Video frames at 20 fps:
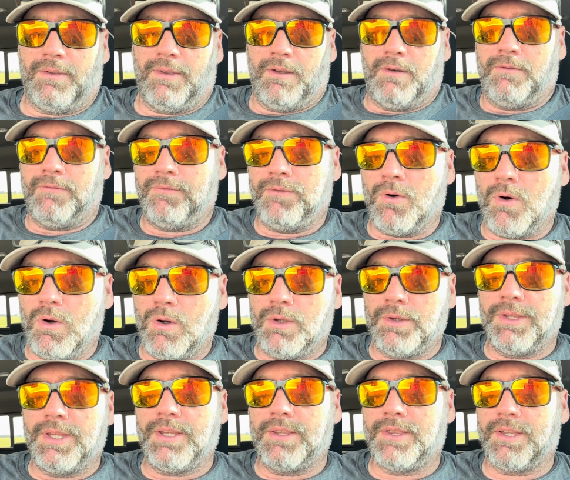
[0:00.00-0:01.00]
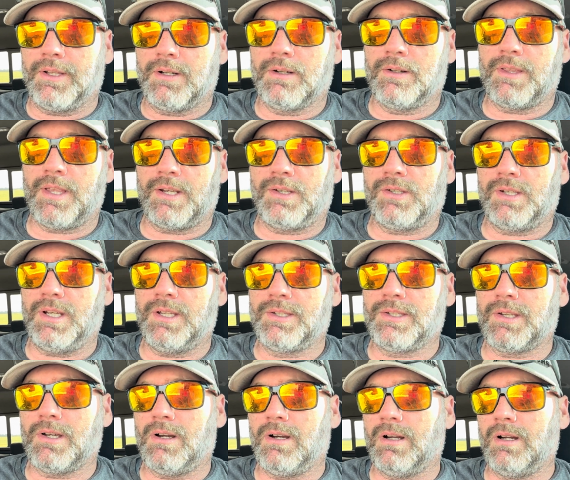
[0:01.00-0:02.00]
fold the thinner the
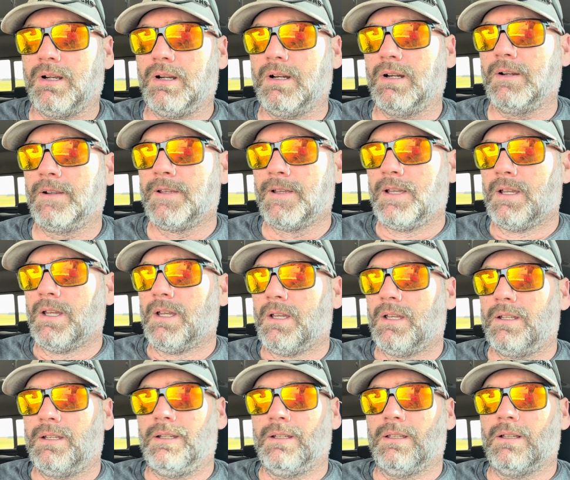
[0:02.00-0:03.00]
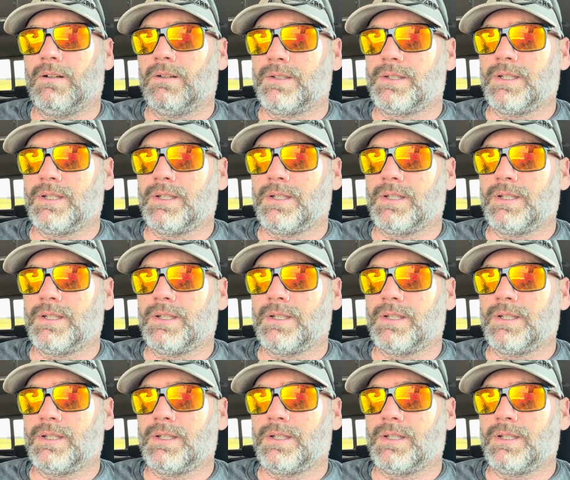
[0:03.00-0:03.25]
sheets are, you know.